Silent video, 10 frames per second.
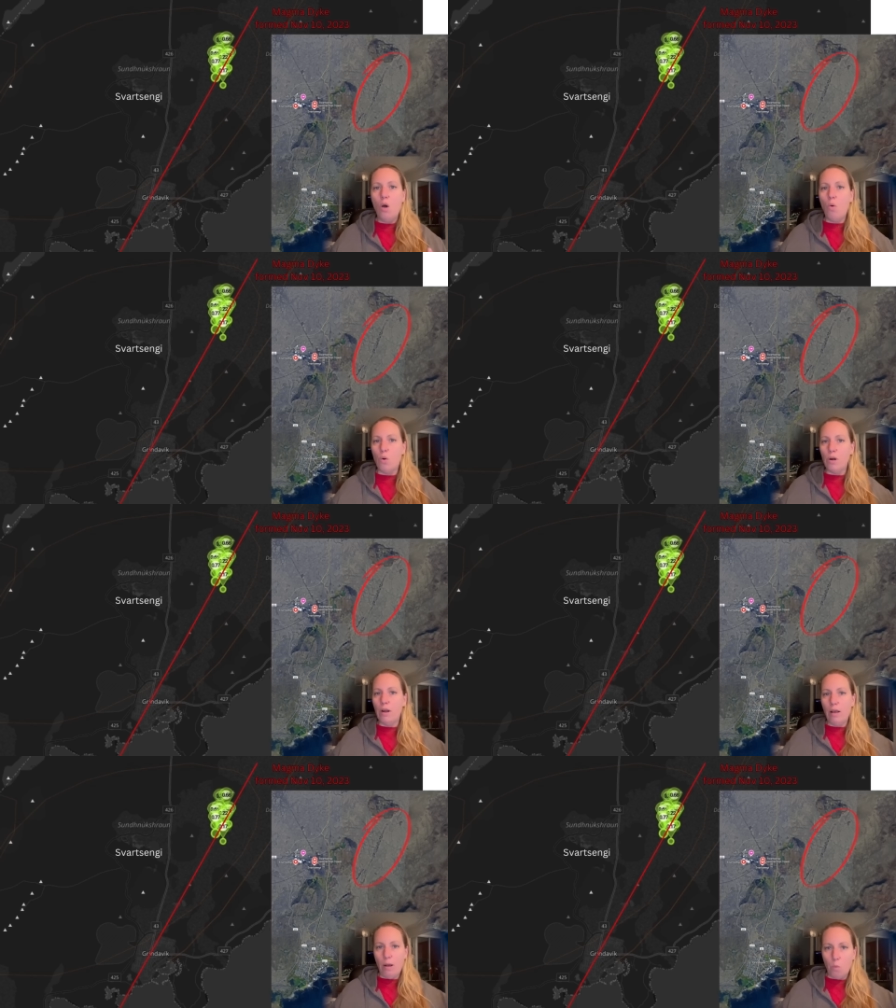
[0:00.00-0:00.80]

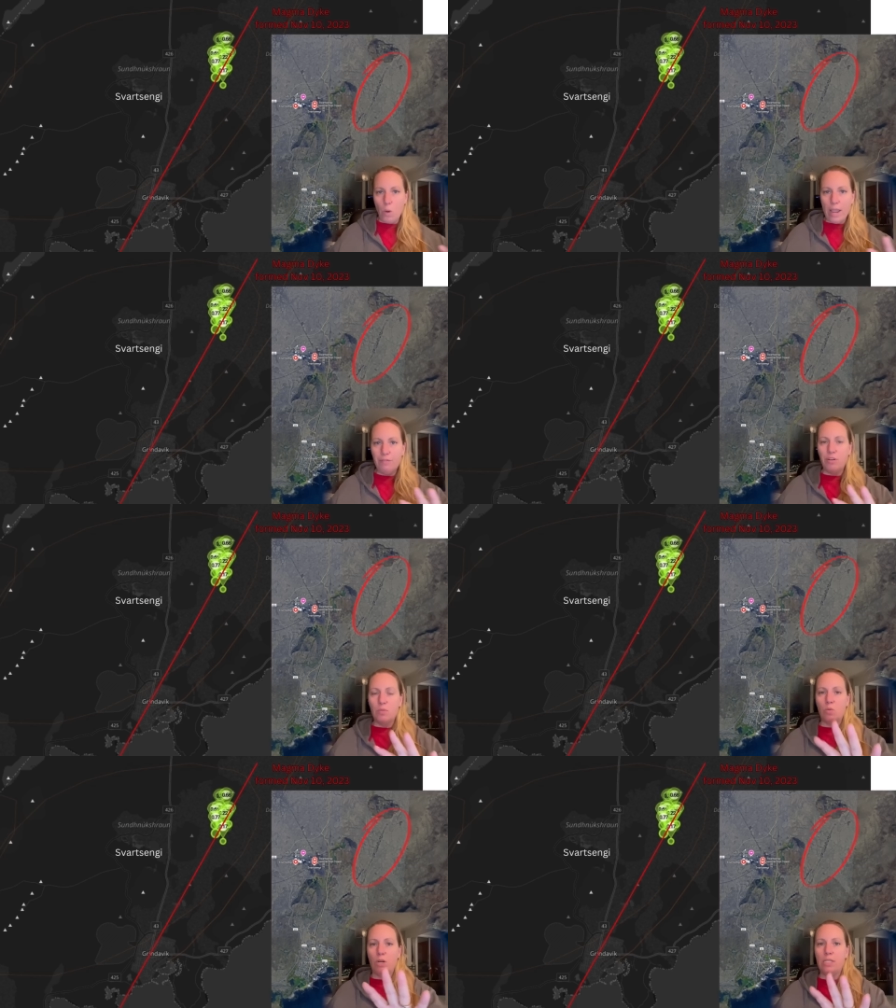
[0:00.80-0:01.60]
or away from
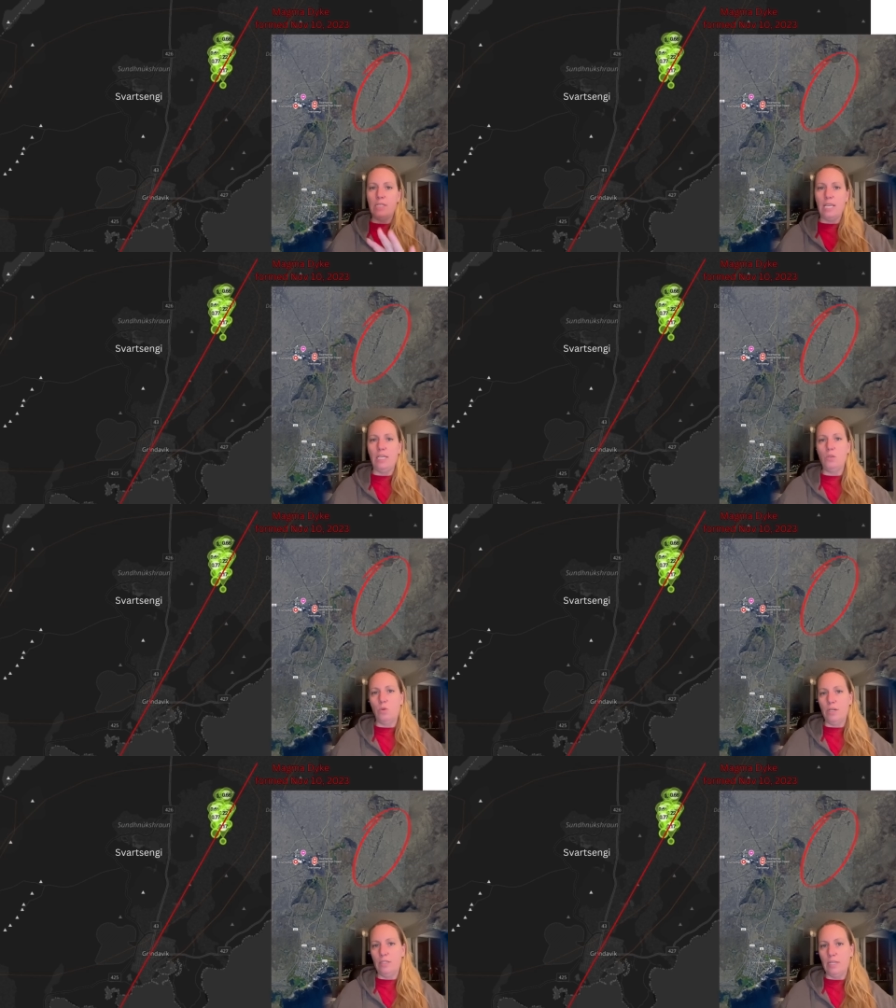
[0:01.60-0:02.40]
Svartsengi
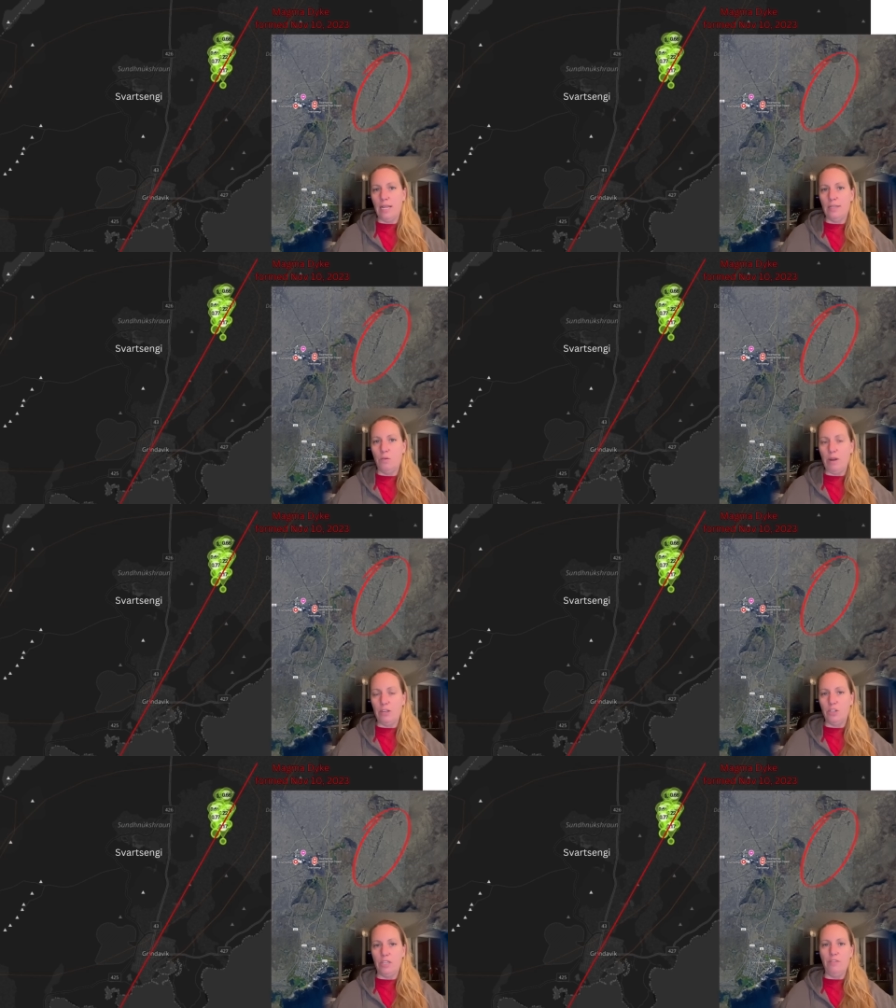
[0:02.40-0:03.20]
towards that direction.